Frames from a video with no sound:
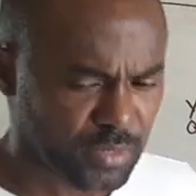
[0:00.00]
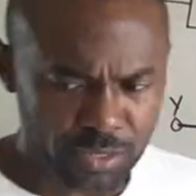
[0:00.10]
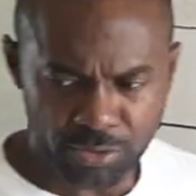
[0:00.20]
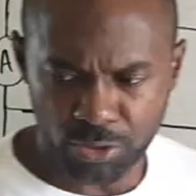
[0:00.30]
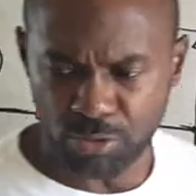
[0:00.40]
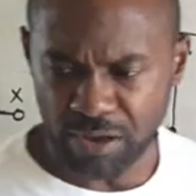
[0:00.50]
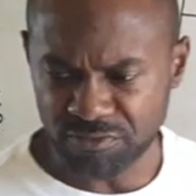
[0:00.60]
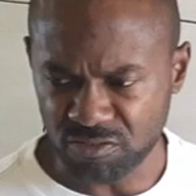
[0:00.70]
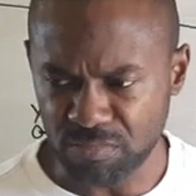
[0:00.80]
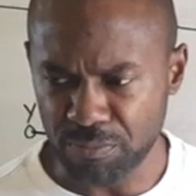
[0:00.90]
Now, you have
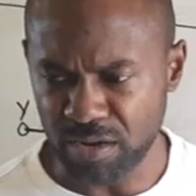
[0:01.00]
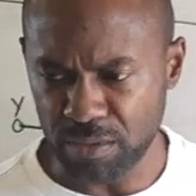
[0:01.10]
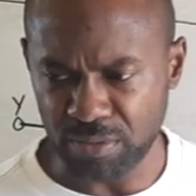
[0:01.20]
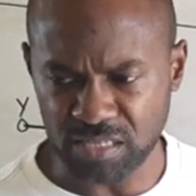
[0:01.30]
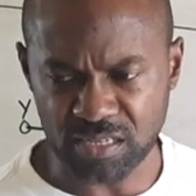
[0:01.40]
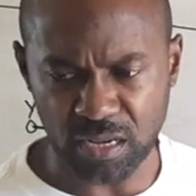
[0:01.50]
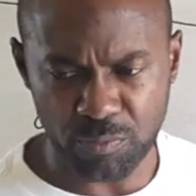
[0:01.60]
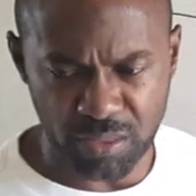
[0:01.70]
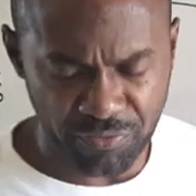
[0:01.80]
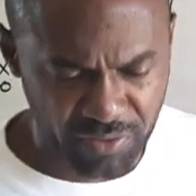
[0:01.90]
to remember that basically
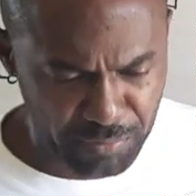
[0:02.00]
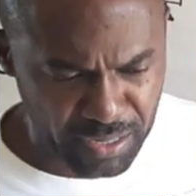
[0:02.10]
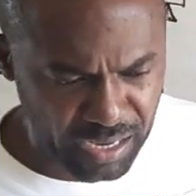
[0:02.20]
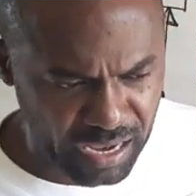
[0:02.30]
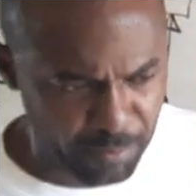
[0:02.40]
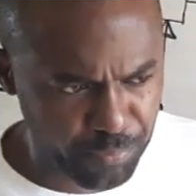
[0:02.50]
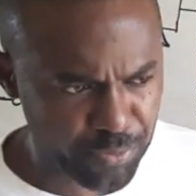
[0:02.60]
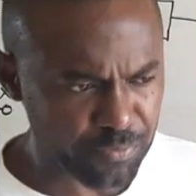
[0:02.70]
with a filament lamp,